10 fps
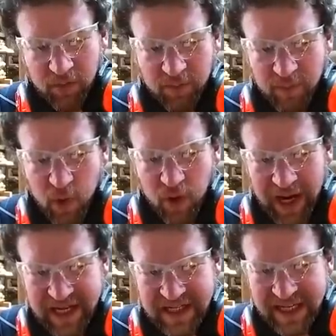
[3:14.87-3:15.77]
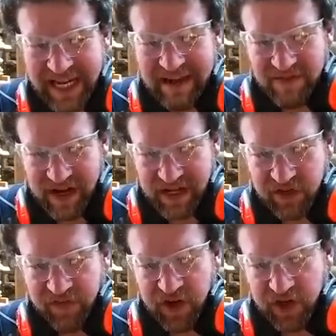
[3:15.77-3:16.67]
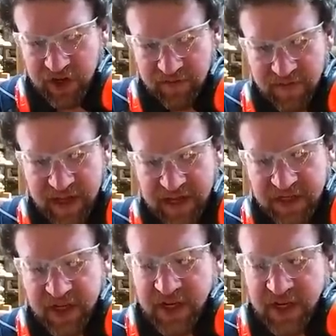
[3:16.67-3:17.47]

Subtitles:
more or less 11-inch version of this.